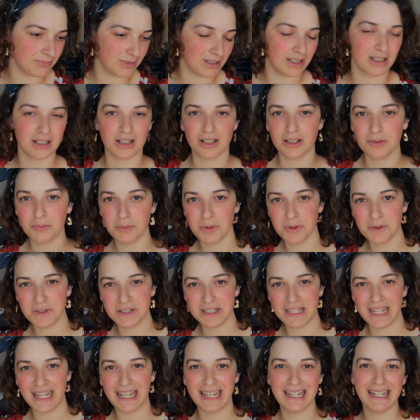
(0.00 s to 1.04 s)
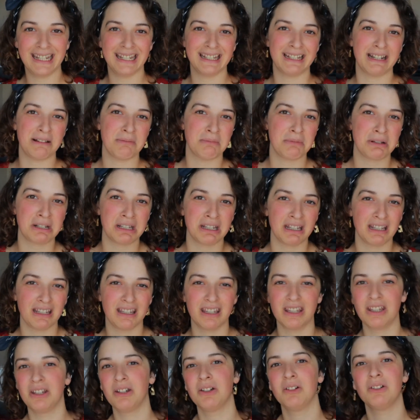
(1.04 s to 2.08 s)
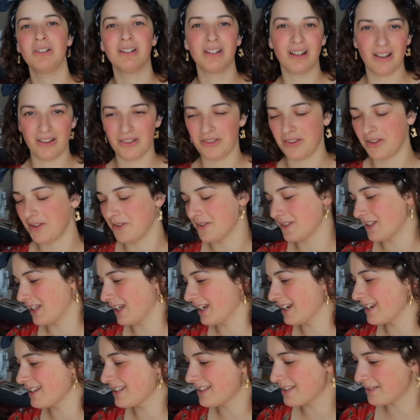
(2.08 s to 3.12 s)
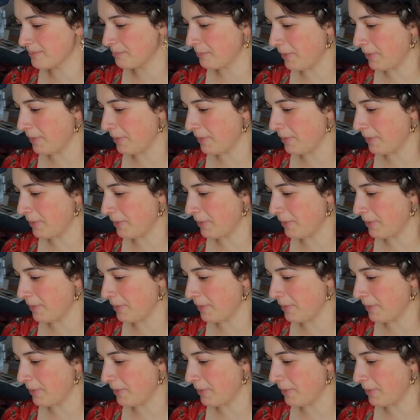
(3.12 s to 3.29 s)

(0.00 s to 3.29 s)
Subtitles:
in a good mood today and I'm looking cute and all of those things.